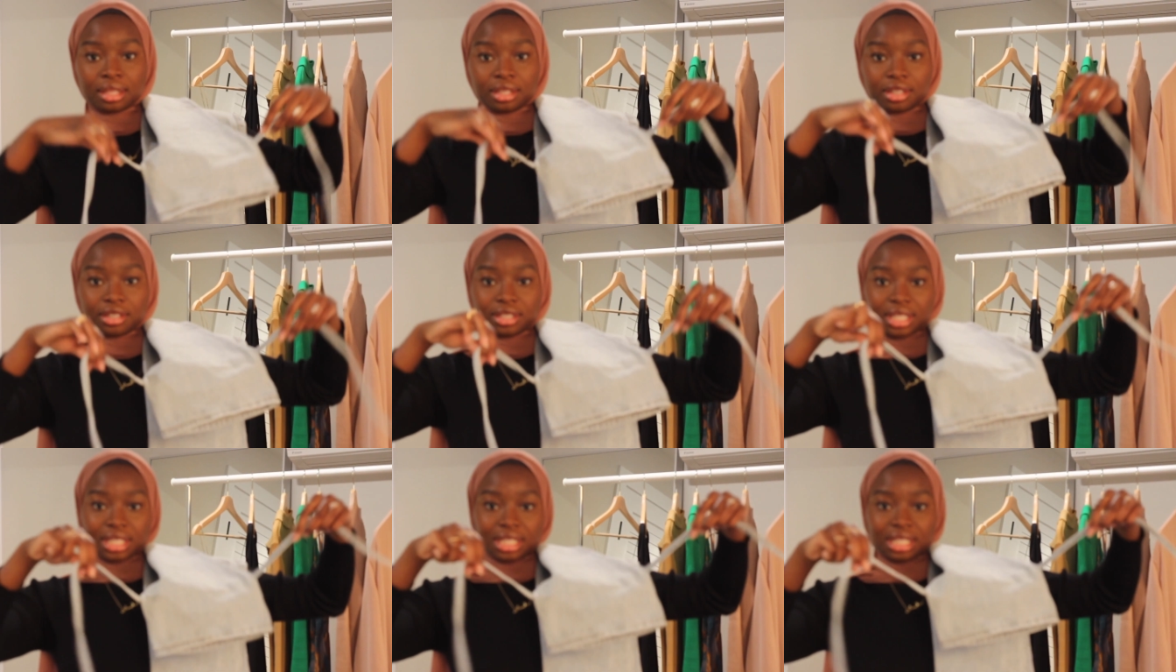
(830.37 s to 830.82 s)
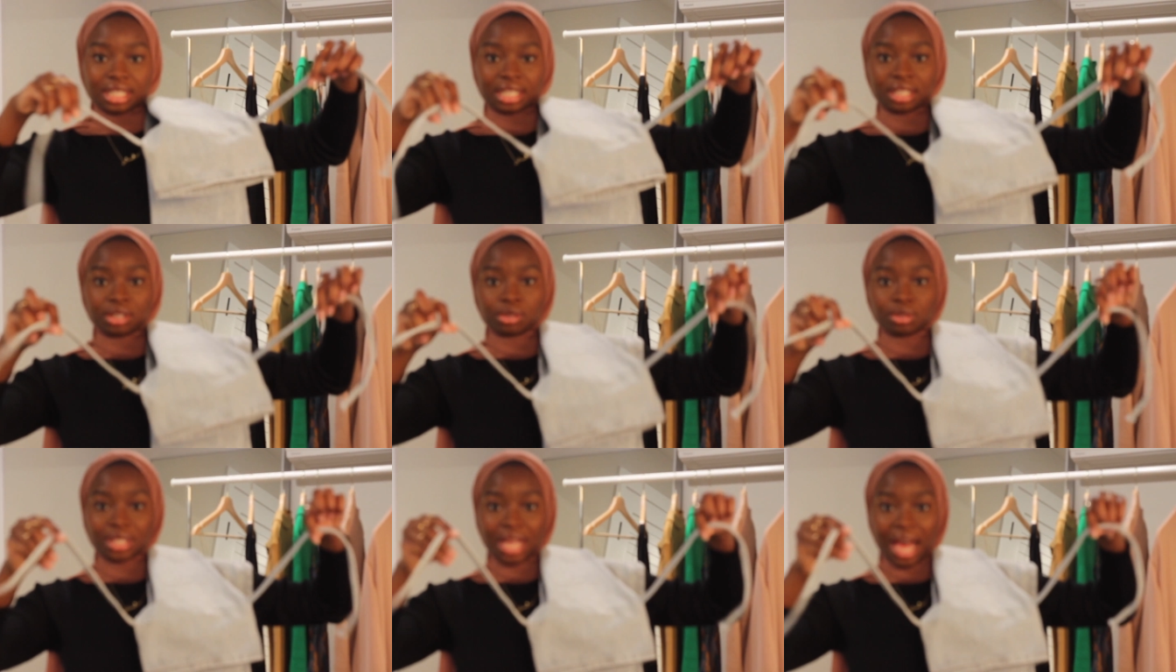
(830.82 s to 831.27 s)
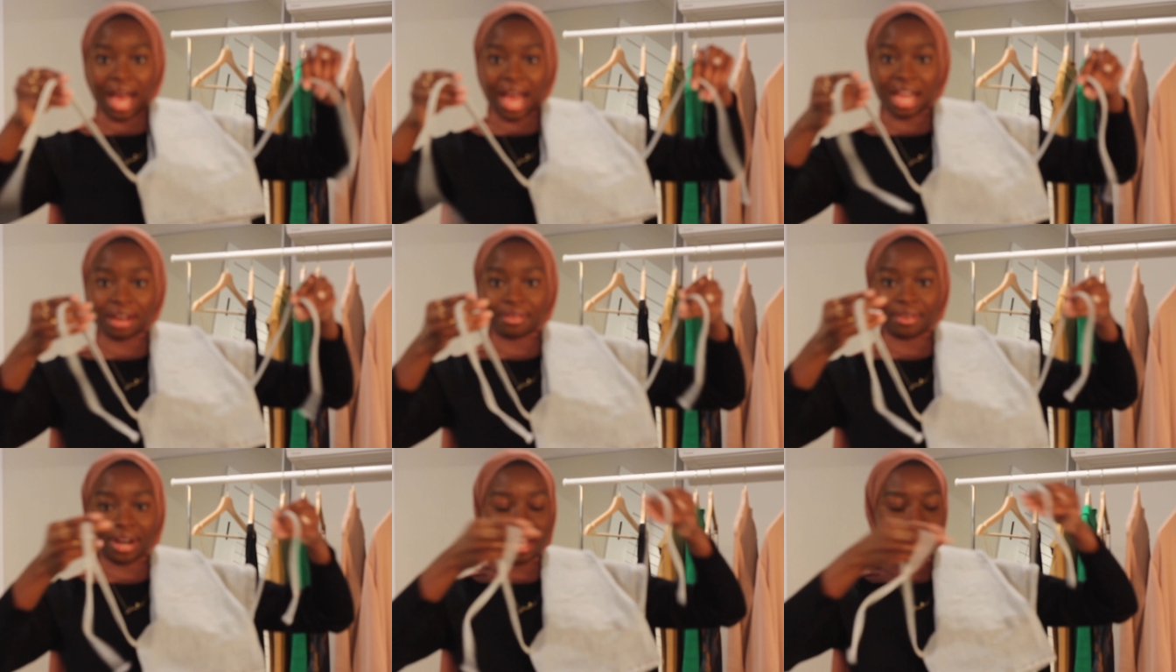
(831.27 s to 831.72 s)
there's this little
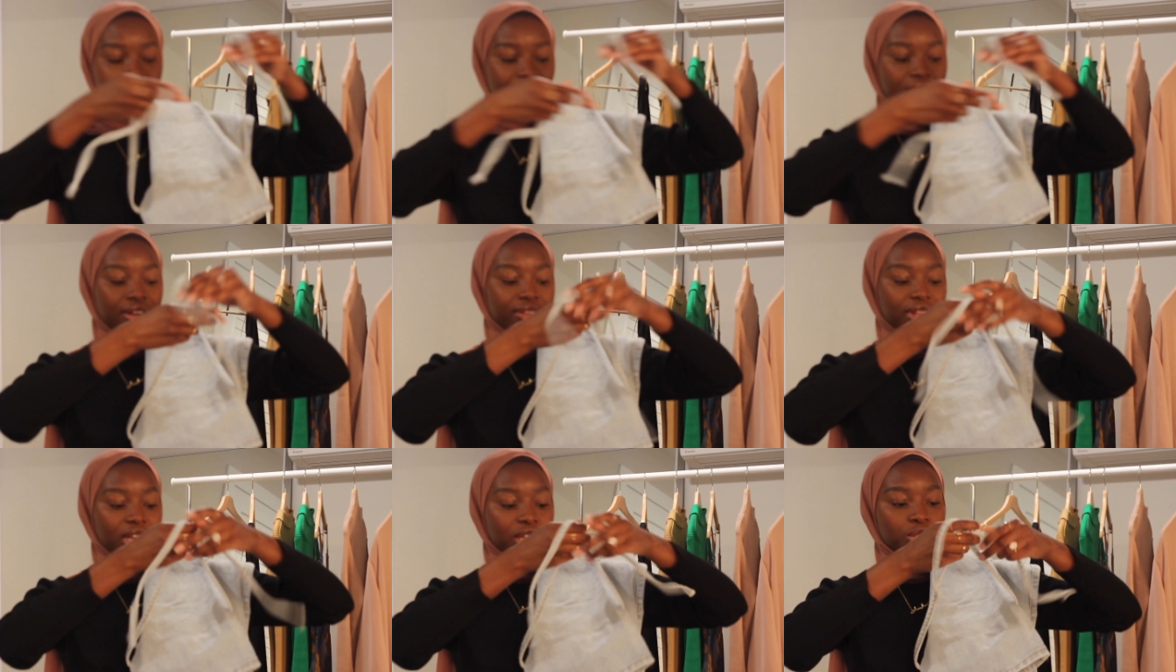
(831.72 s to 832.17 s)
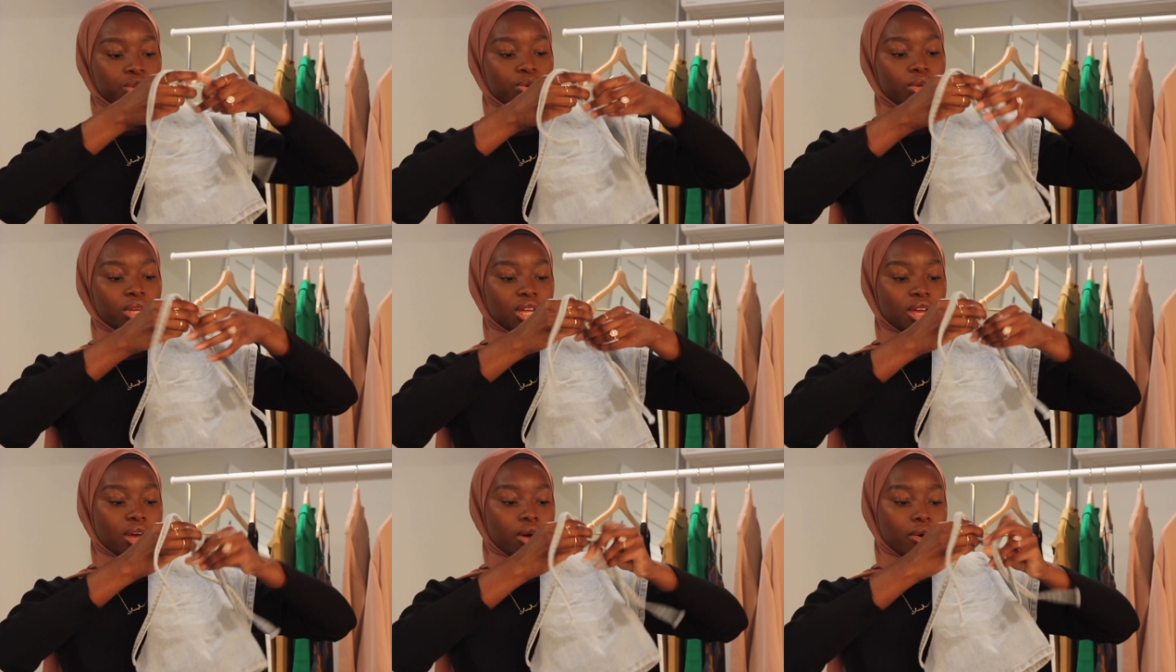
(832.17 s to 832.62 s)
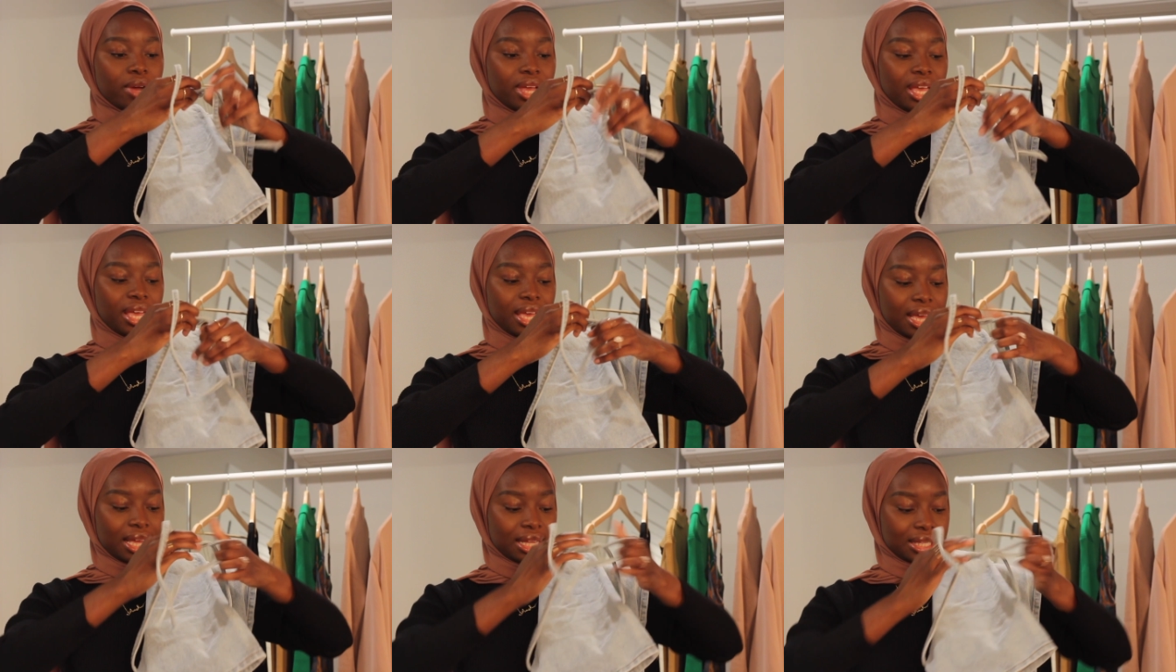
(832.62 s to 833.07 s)
tie right here that you can go
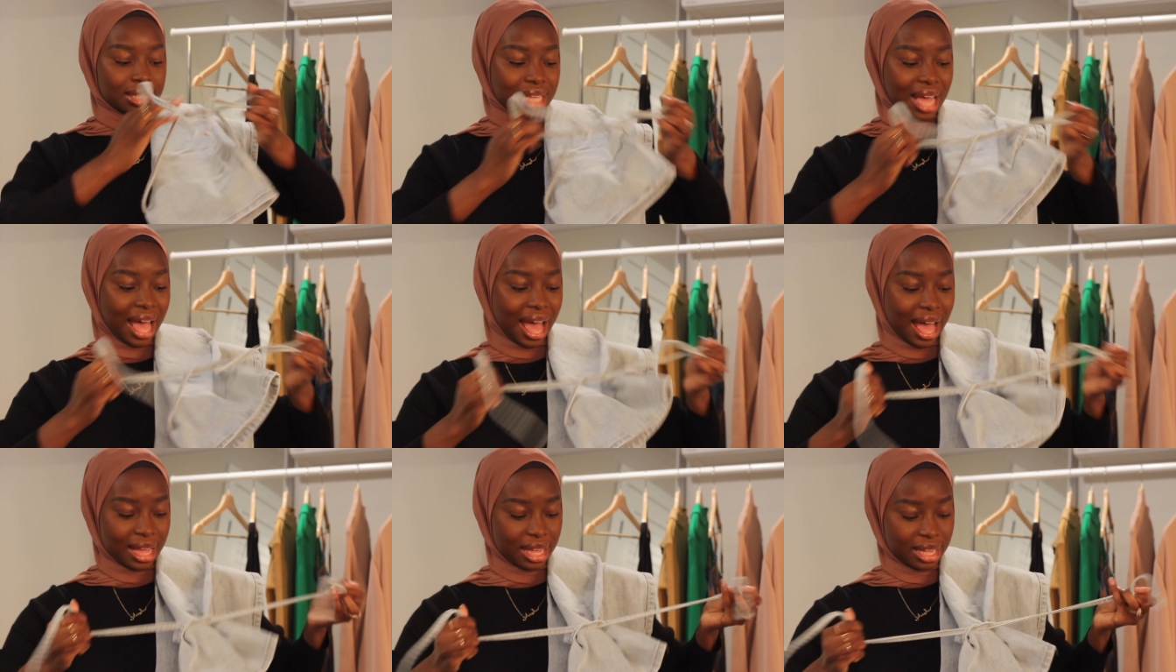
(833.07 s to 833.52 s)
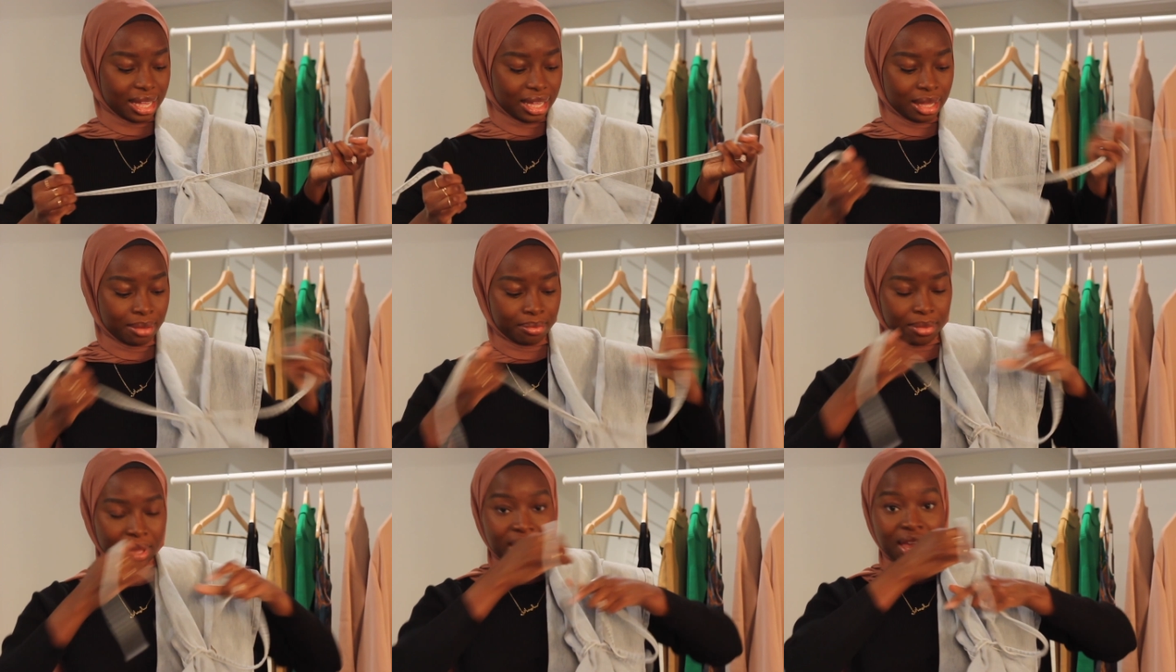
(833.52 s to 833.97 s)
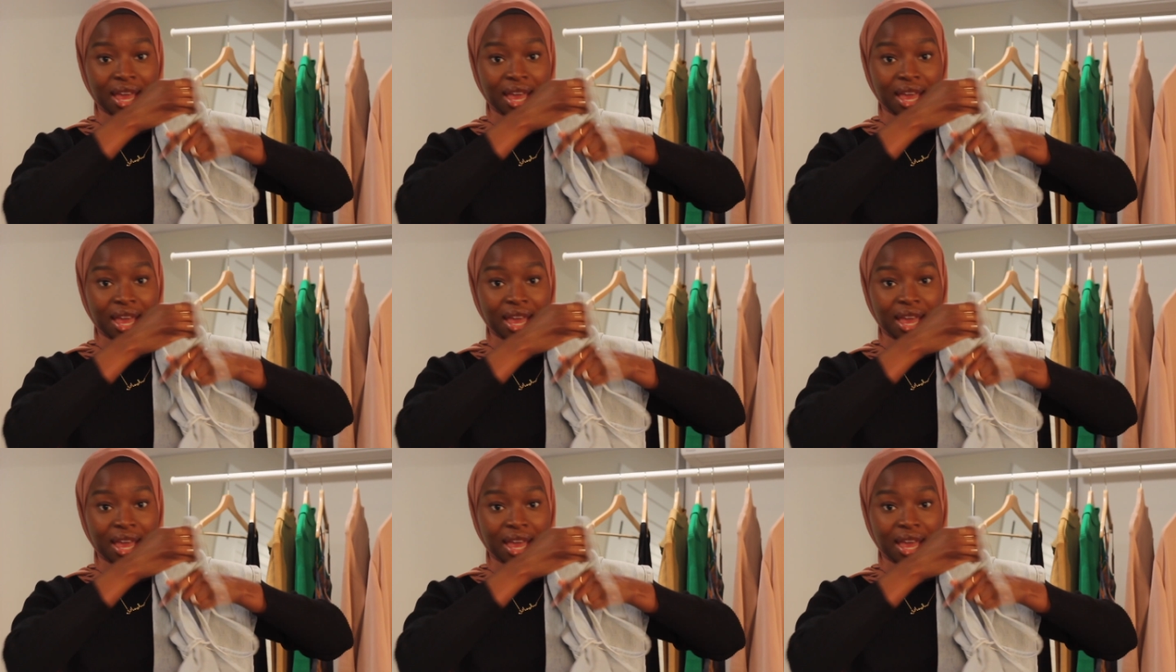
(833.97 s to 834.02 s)
ahead and tie up,